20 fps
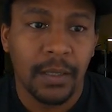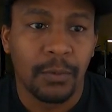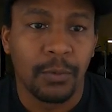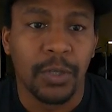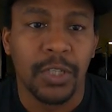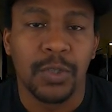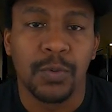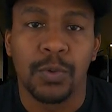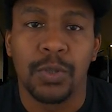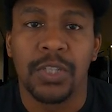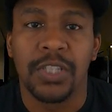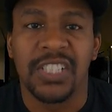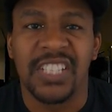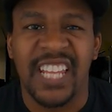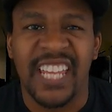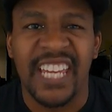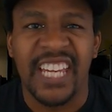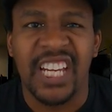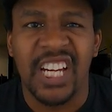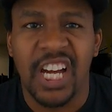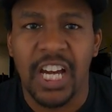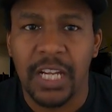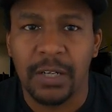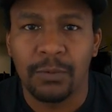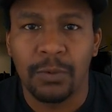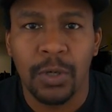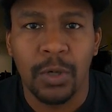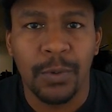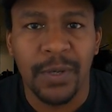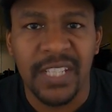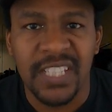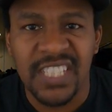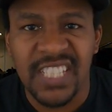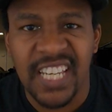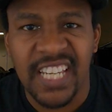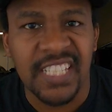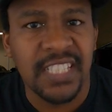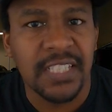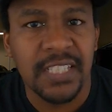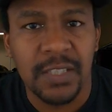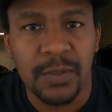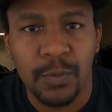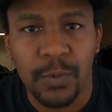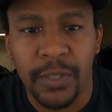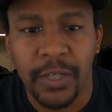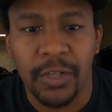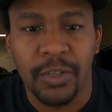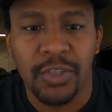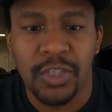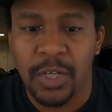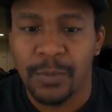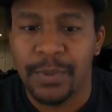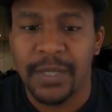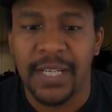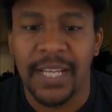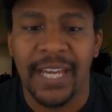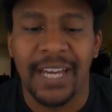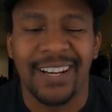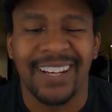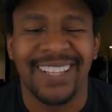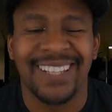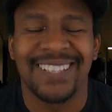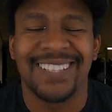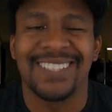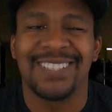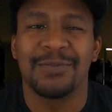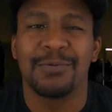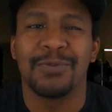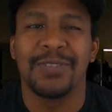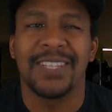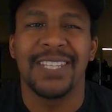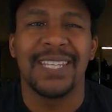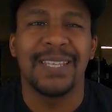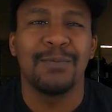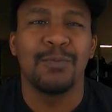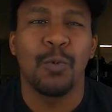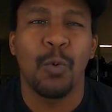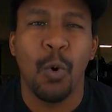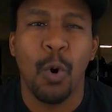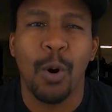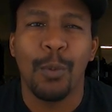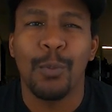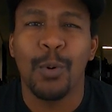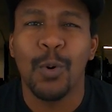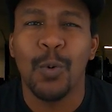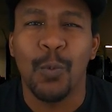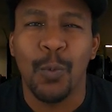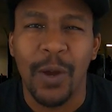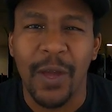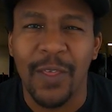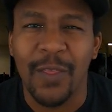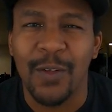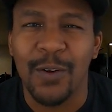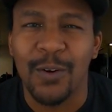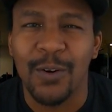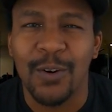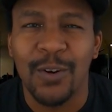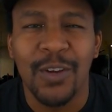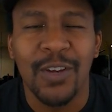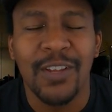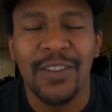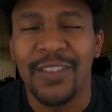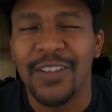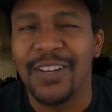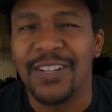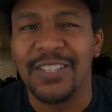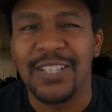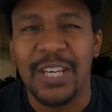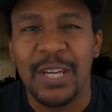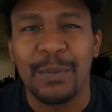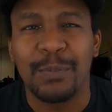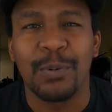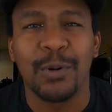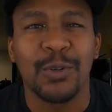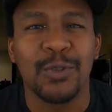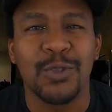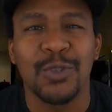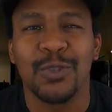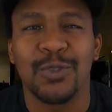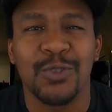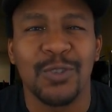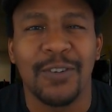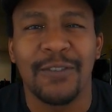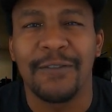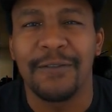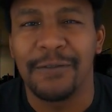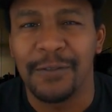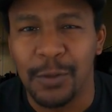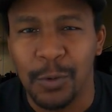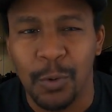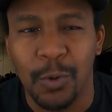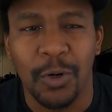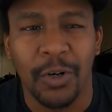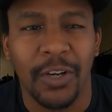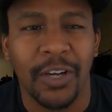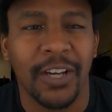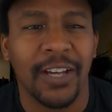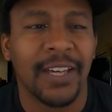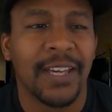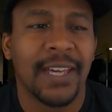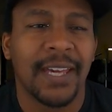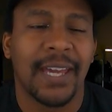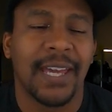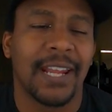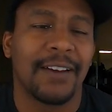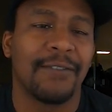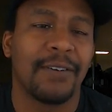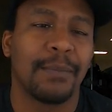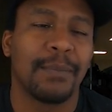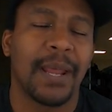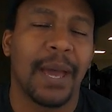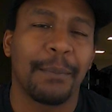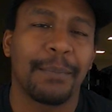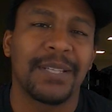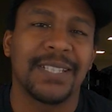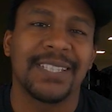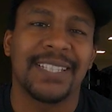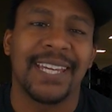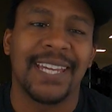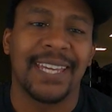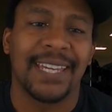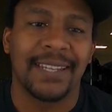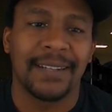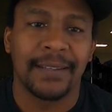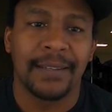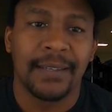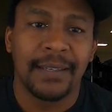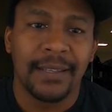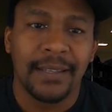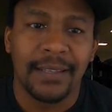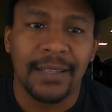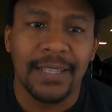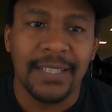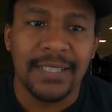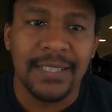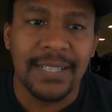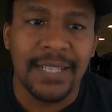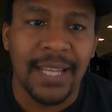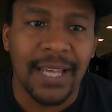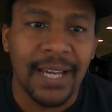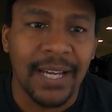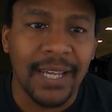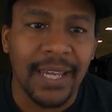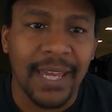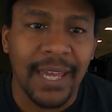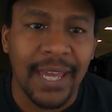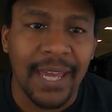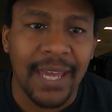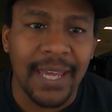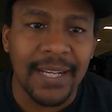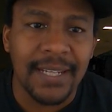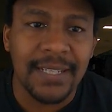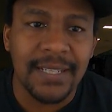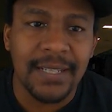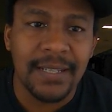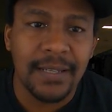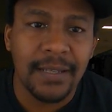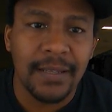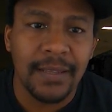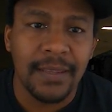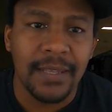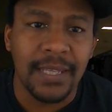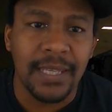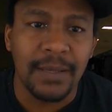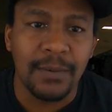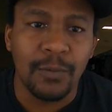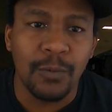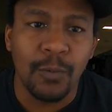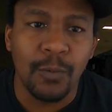which was Lake Conroe in Texas. We are jumping down into the warmer weather, the temperatures of Florida. And if I'm not mistaken, let's duck at the